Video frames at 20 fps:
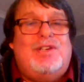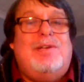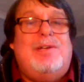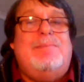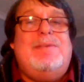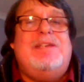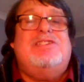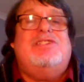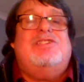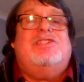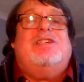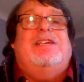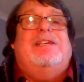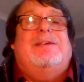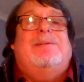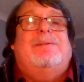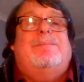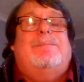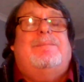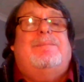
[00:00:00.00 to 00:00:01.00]
Kaminsky.
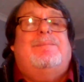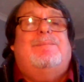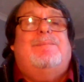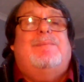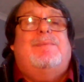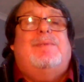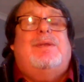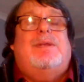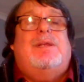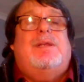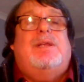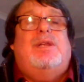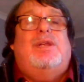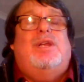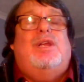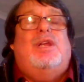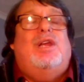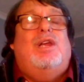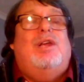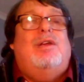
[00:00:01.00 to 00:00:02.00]

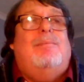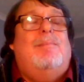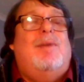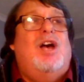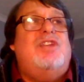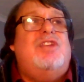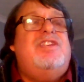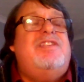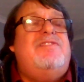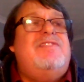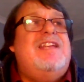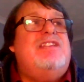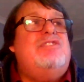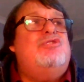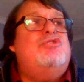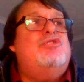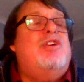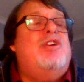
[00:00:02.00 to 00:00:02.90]
Martin then